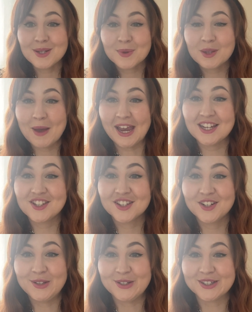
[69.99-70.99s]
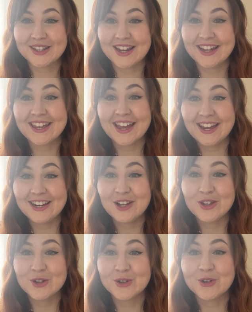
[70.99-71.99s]
is what the page is going to look like in
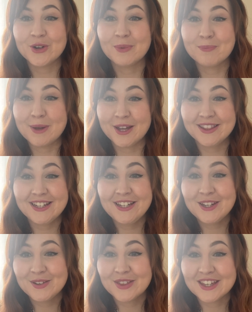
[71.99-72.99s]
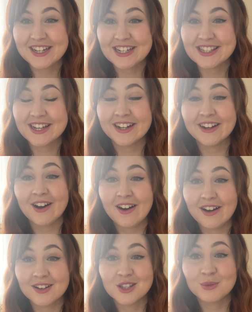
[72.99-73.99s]
your Burnley Youth Theatre
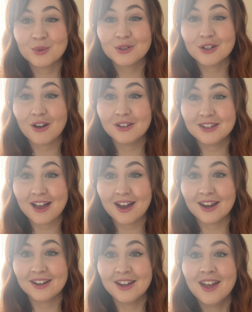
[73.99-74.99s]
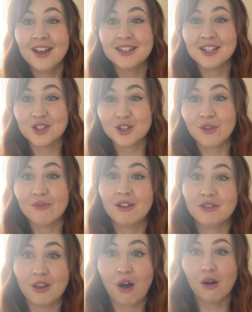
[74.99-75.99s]
Arts Award Online Discover
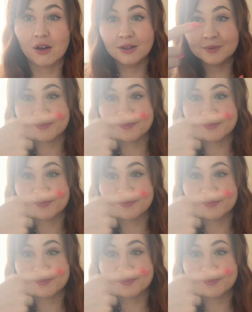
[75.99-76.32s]
log.